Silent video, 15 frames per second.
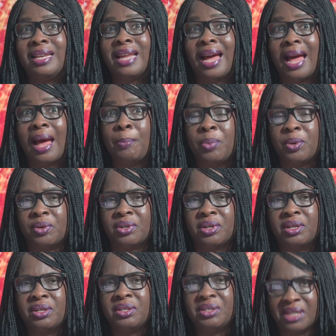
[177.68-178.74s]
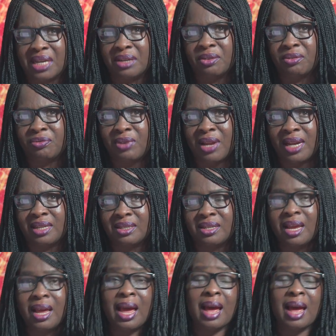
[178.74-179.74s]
that happened dead of night,